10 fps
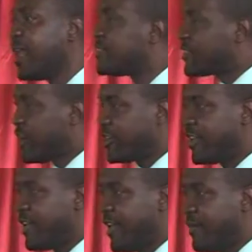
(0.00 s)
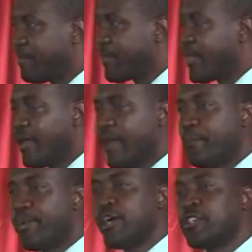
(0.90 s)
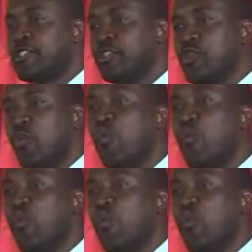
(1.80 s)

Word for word: And certainly, persons